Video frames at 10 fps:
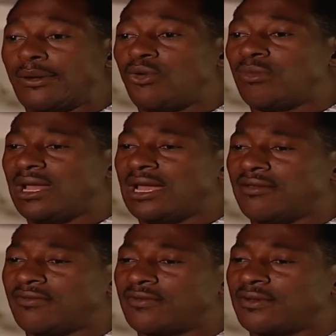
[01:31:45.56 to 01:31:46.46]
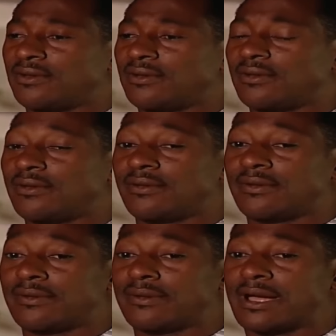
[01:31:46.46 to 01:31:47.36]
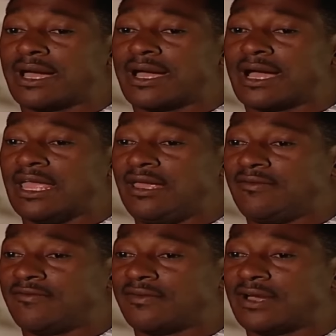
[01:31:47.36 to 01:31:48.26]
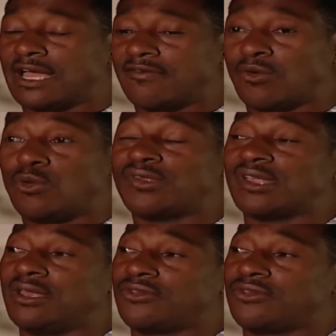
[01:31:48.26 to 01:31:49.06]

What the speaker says: All my life, I've always had